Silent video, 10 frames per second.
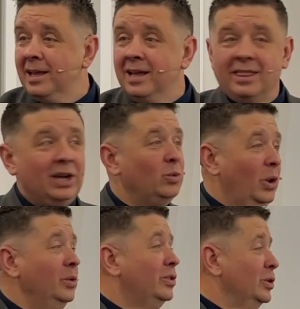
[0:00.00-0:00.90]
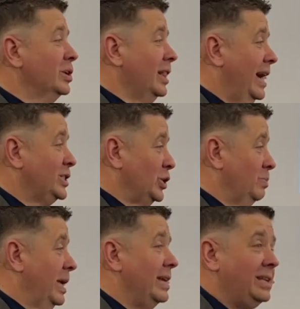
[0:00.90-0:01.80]
that rolled through the
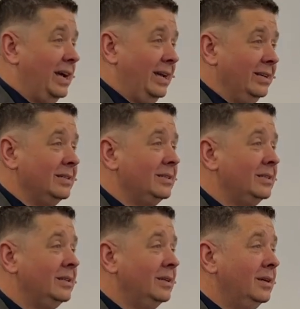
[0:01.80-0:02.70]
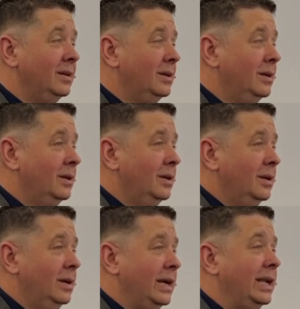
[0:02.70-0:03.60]
classroom that day.
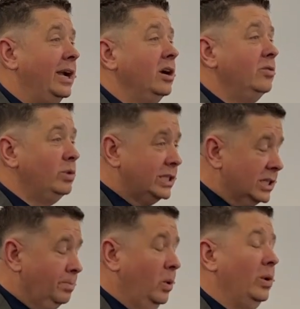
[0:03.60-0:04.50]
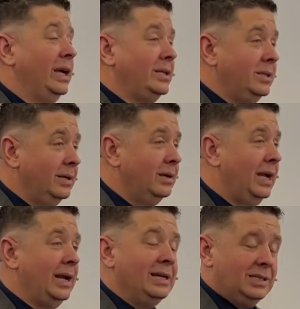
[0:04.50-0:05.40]
And here was his point,
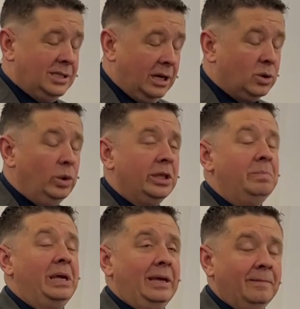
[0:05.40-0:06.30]
and it stuck with me.